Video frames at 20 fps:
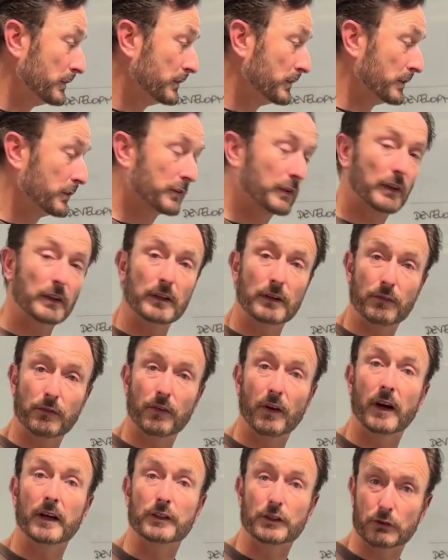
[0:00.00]
suddenly
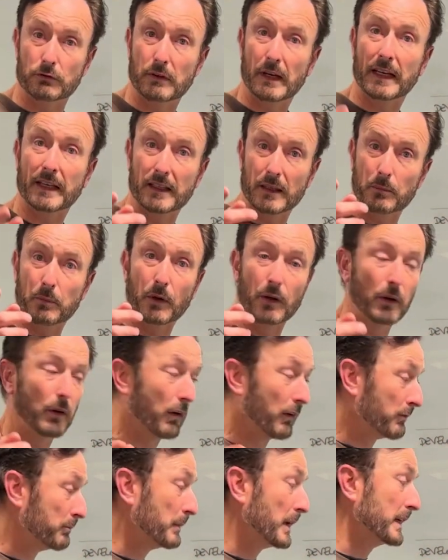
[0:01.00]
find you're racking up a
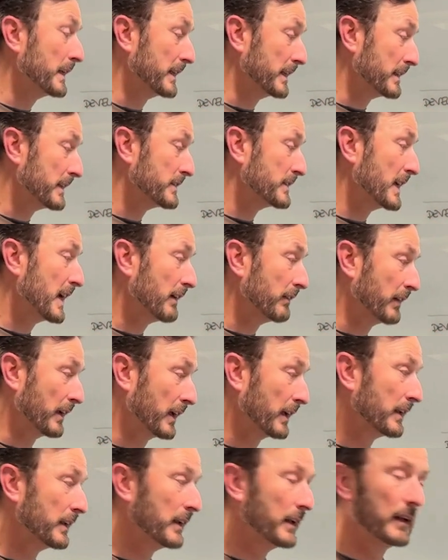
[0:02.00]
lot of money in this
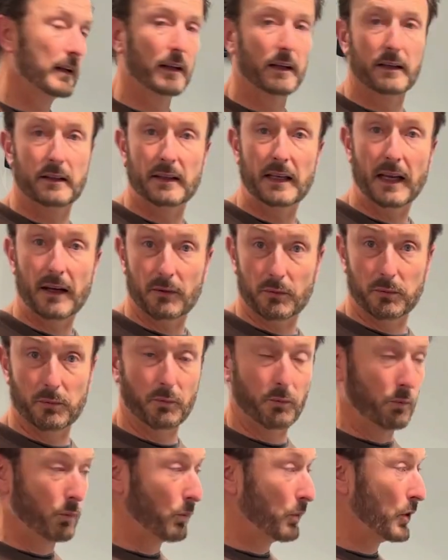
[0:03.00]
area. Now,
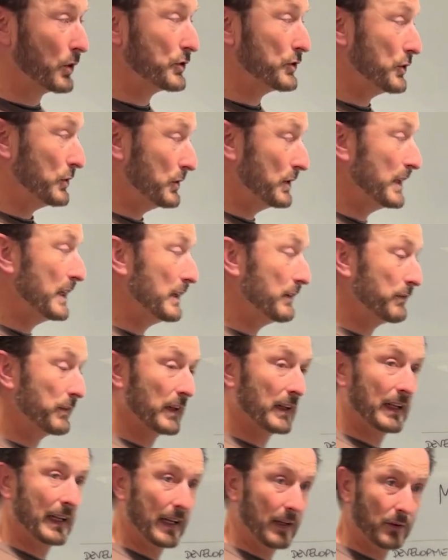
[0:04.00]
what do you need for
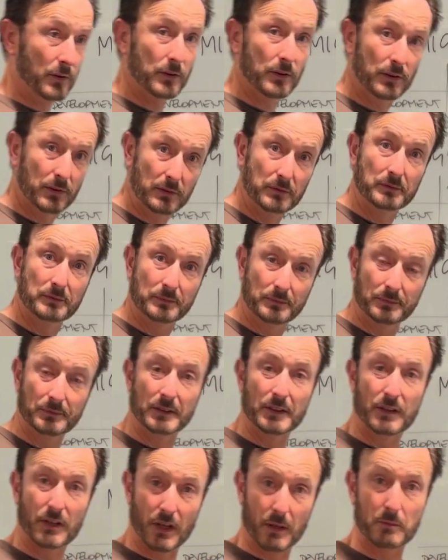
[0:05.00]
cloud
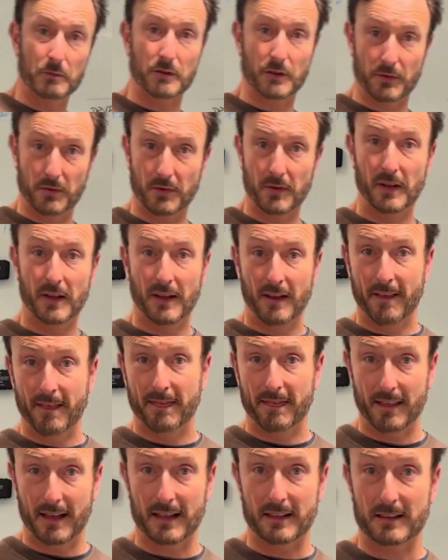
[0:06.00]
in terms of
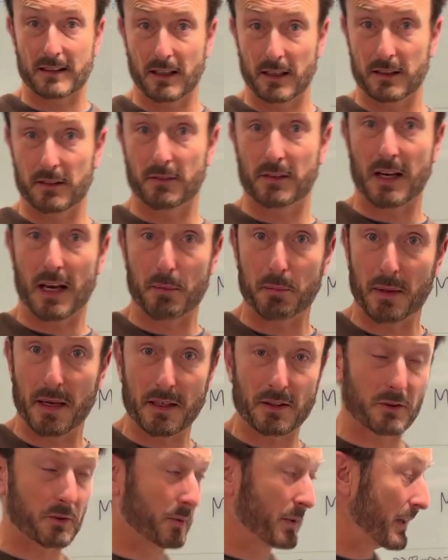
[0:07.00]
that kind of
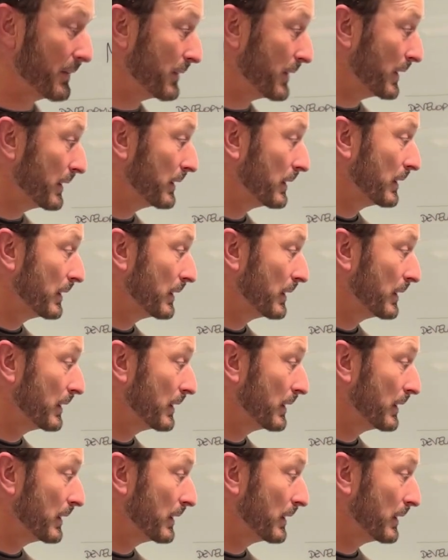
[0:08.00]
CapEx or whatever?